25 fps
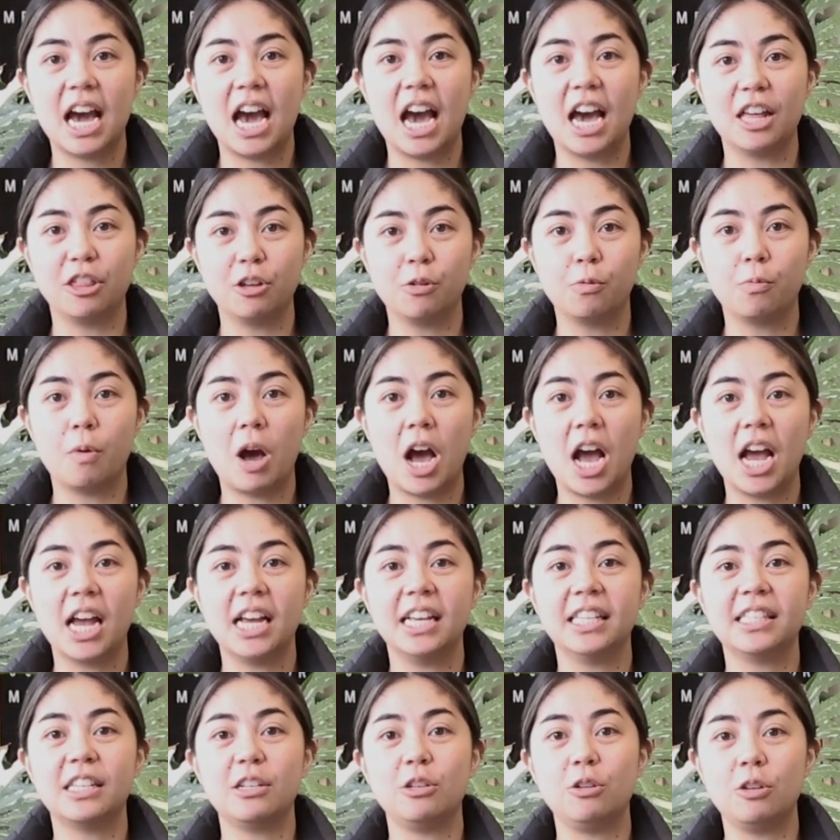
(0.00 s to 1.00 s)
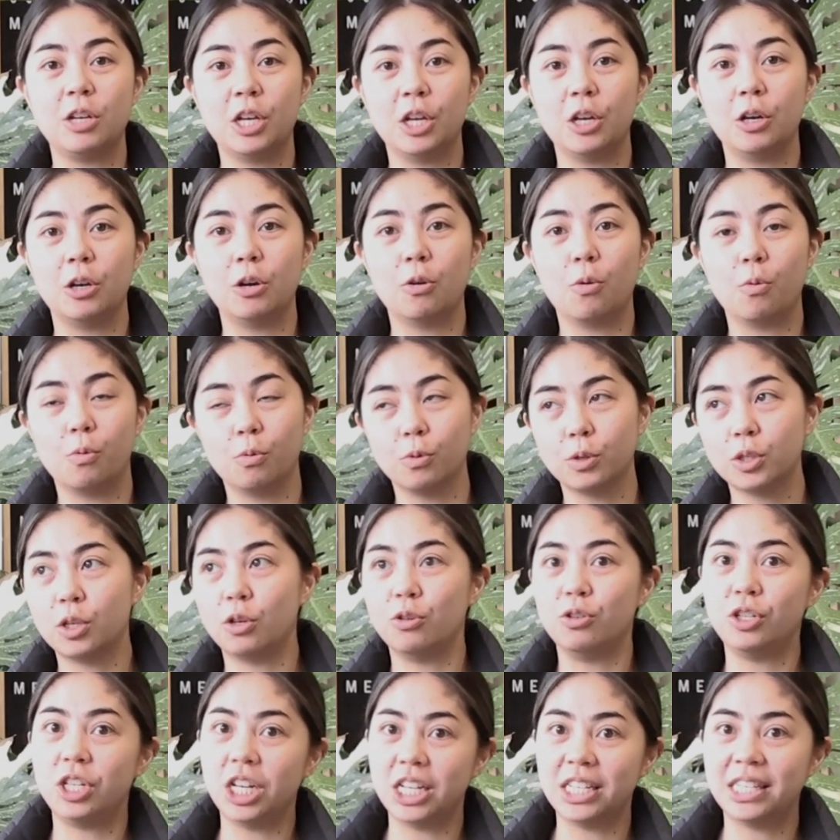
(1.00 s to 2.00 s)
Otherwise, you can
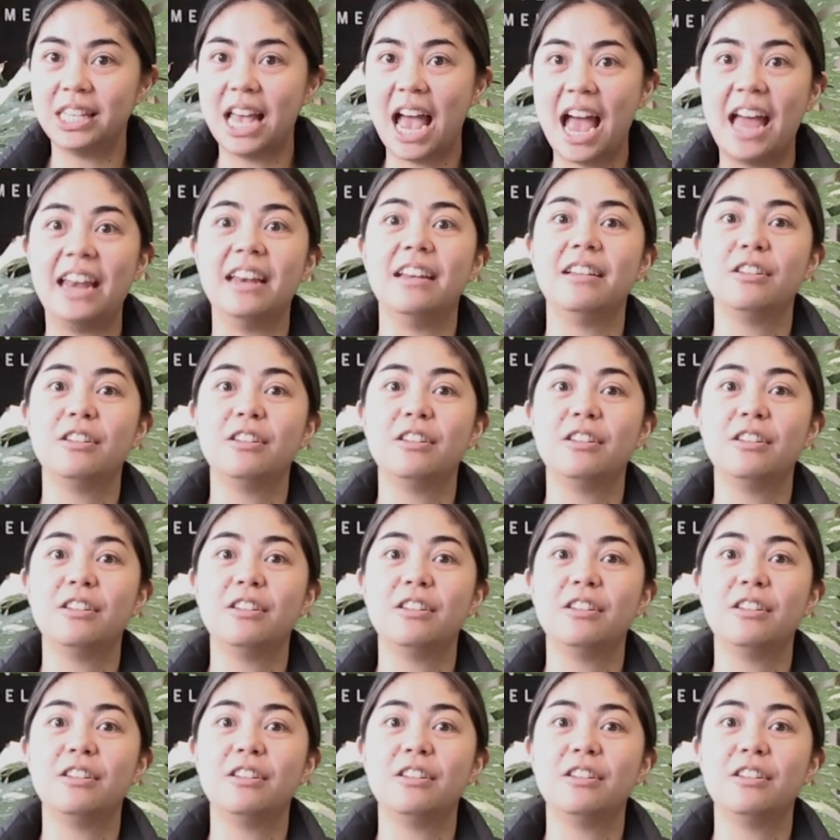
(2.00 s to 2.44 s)
also just add